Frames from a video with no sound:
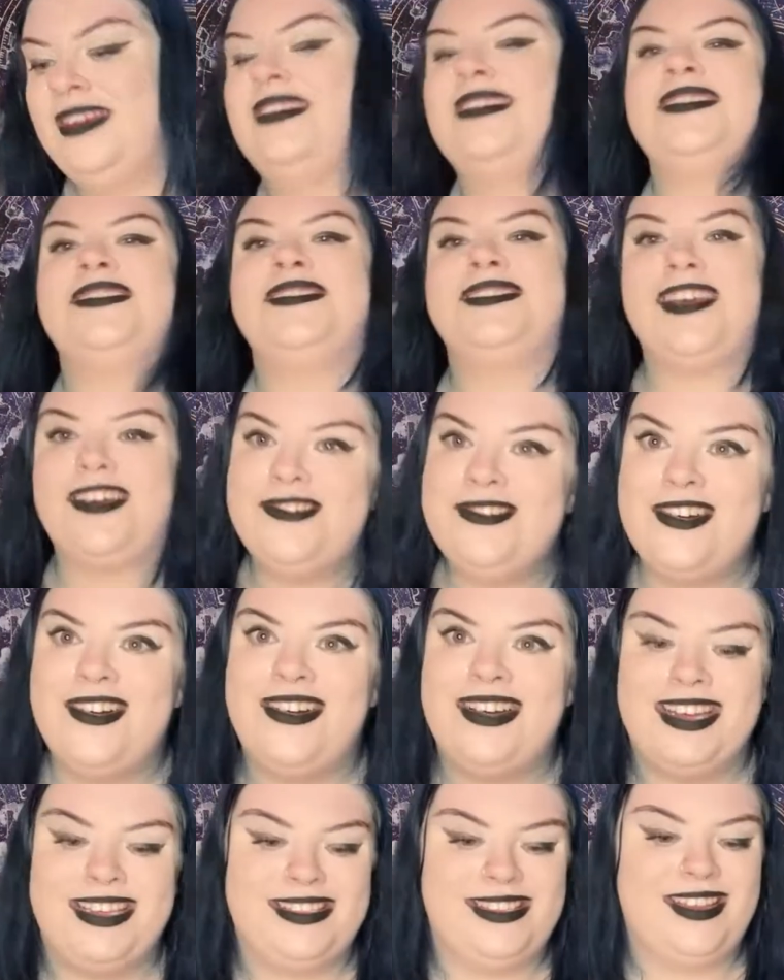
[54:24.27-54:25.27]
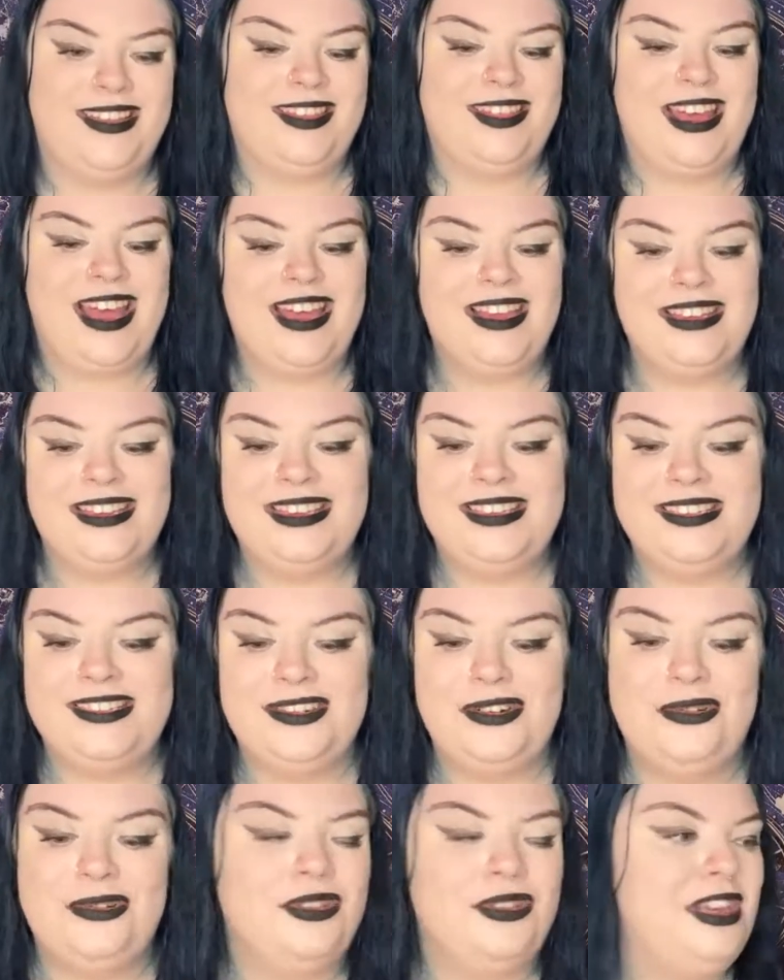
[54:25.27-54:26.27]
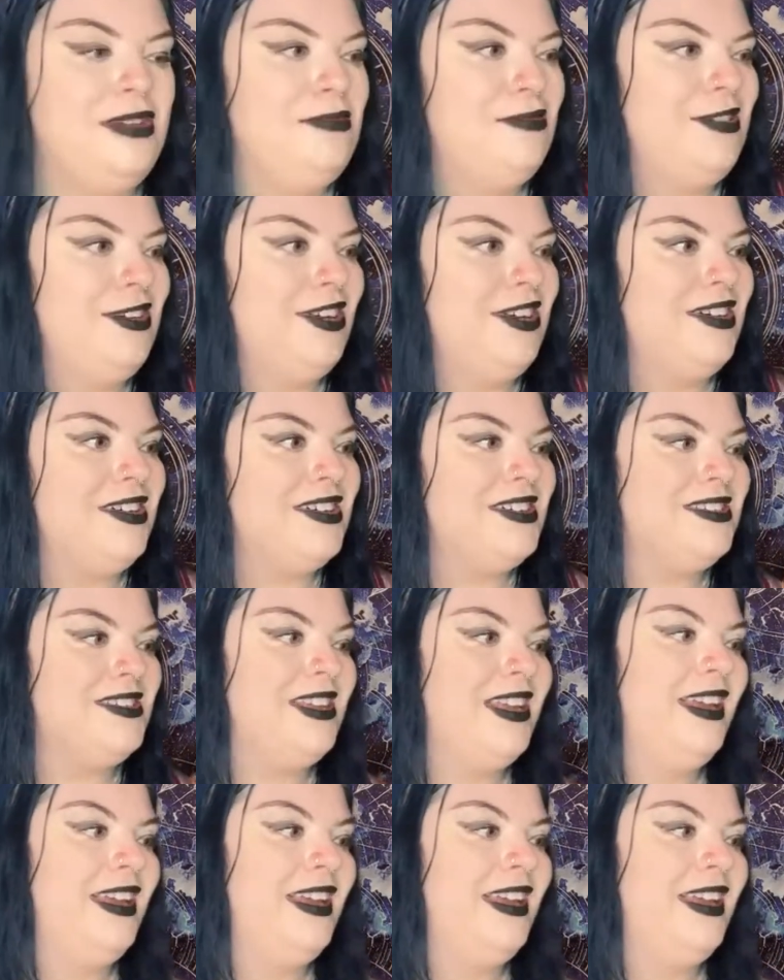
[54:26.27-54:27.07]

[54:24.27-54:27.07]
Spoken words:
So guys, that is all the products